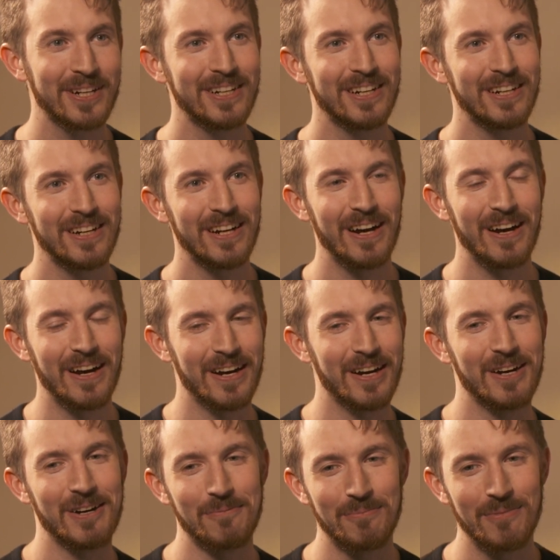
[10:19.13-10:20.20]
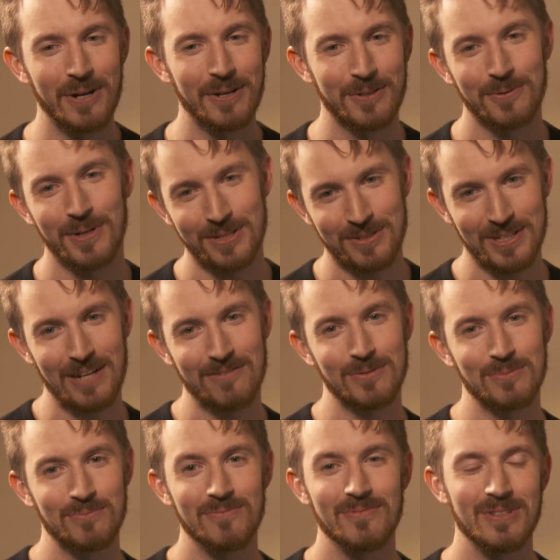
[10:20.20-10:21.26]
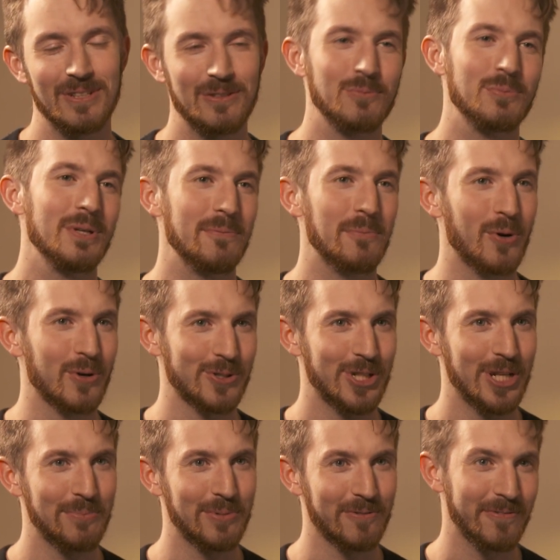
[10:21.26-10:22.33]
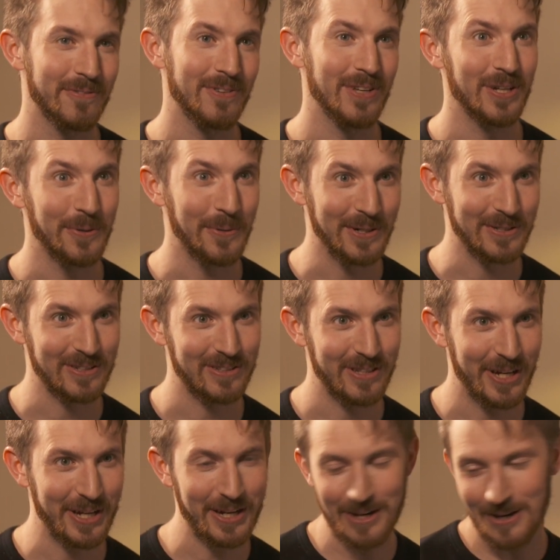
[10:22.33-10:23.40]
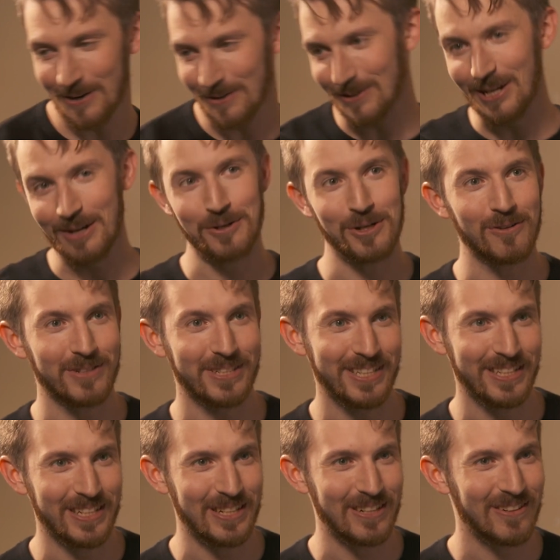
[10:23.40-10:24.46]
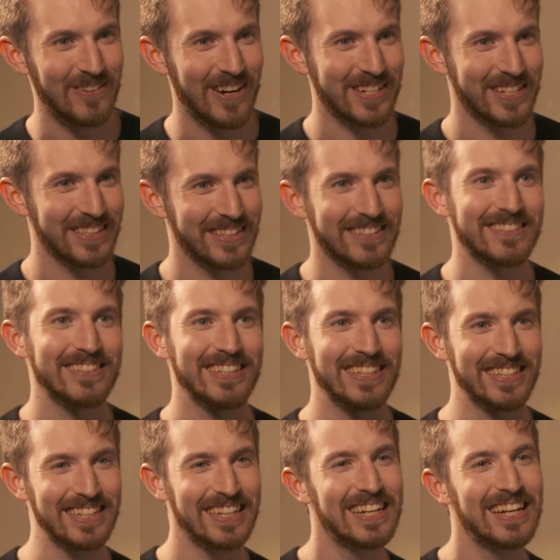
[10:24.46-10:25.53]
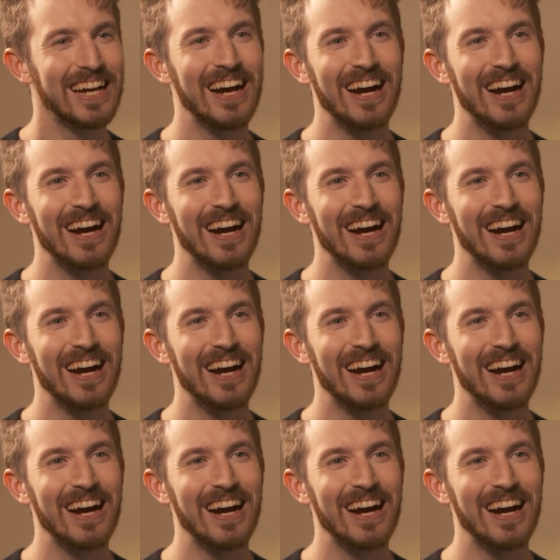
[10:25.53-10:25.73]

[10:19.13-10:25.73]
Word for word: Yeah. Um, otherwise, you'd have a it would be a more cheaper feel where it's just mm-hmm. like, oh, now you're over here watching this scene. Yeah.